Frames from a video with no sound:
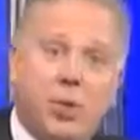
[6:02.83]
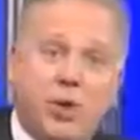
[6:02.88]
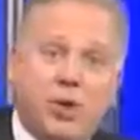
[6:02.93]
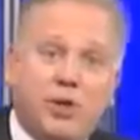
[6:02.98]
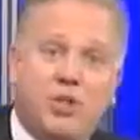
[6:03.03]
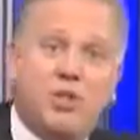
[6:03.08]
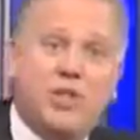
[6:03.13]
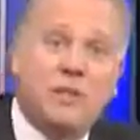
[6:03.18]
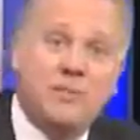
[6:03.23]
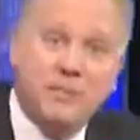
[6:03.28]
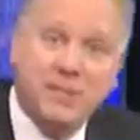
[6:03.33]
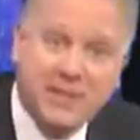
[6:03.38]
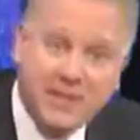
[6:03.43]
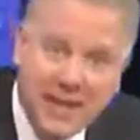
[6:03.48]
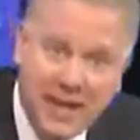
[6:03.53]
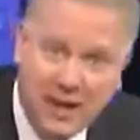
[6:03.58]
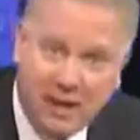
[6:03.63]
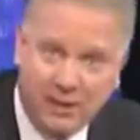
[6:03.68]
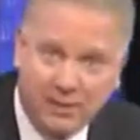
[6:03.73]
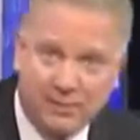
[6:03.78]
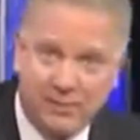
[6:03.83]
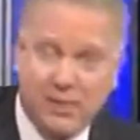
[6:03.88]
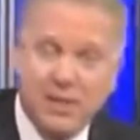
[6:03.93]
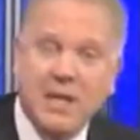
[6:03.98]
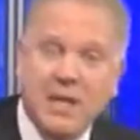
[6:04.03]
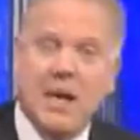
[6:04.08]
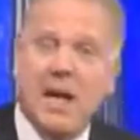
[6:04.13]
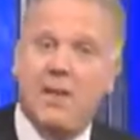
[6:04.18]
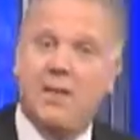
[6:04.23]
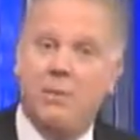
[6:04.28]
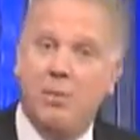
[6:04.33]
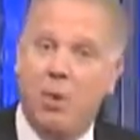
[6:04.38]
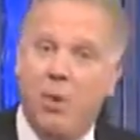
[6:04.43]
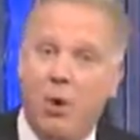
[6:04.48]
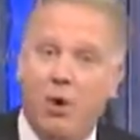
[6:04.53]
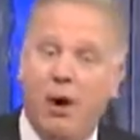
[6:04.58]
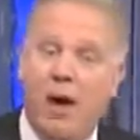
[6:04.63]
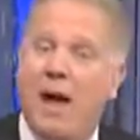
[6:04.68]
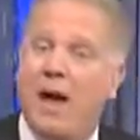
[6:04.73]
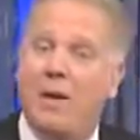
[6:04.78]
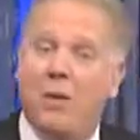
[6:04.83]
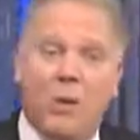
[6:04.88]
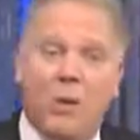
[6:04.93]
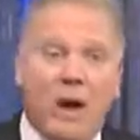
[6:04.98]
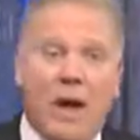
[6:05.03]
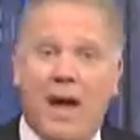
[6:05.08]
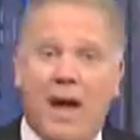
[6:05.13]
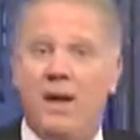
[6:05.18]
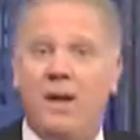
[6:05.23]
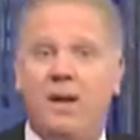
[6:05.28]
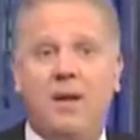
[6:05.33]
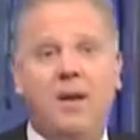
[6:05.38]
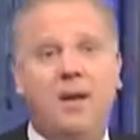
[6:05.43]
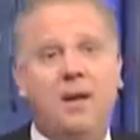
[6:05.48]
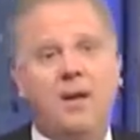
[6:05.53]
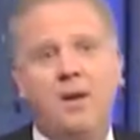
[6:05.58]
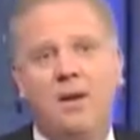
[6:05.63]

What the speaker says: words themselves. And the more I read,